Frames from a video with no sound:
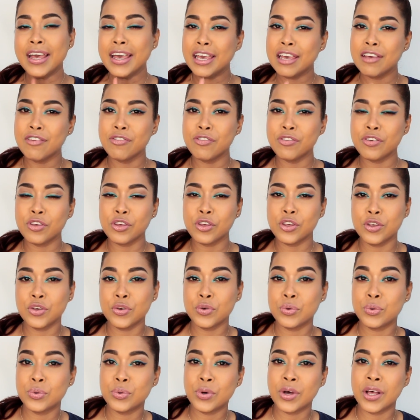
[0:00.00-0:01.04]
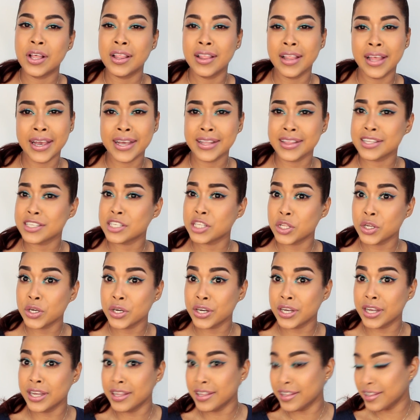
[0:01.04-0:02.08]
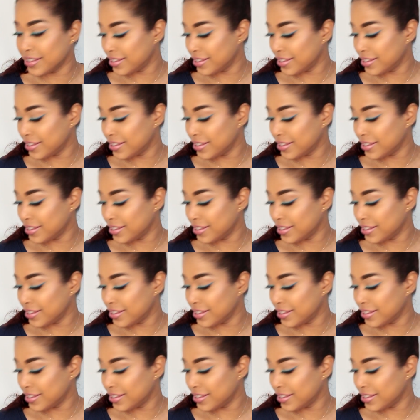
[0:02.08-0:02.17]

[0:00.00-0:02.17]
if you like this look.